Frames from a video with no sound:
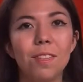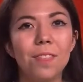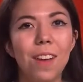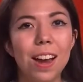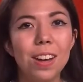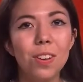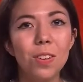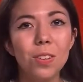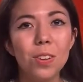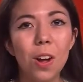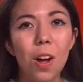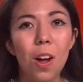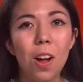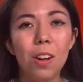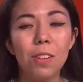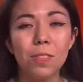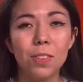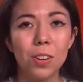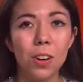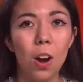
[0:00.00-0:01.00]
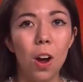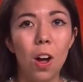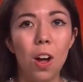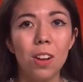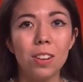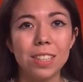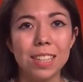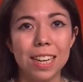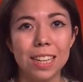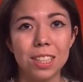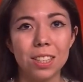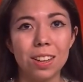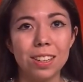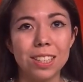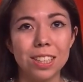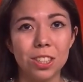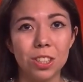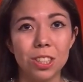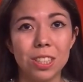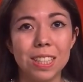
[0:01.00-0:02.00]
Final call for all dance
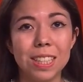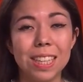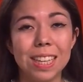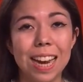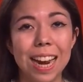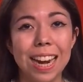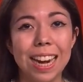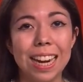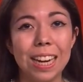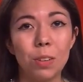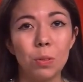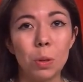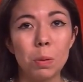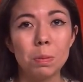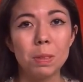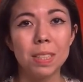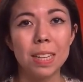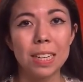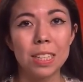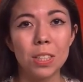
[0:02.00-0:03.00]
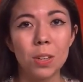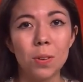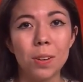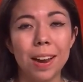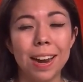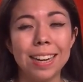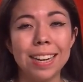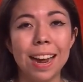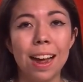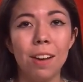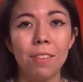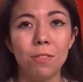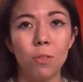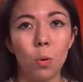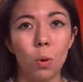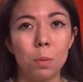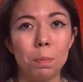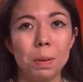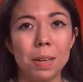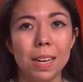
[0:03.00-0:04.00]
auditions today in room 609 at
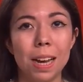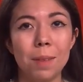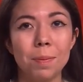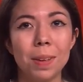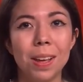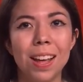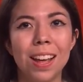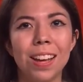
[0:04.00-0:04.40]
4 p.m.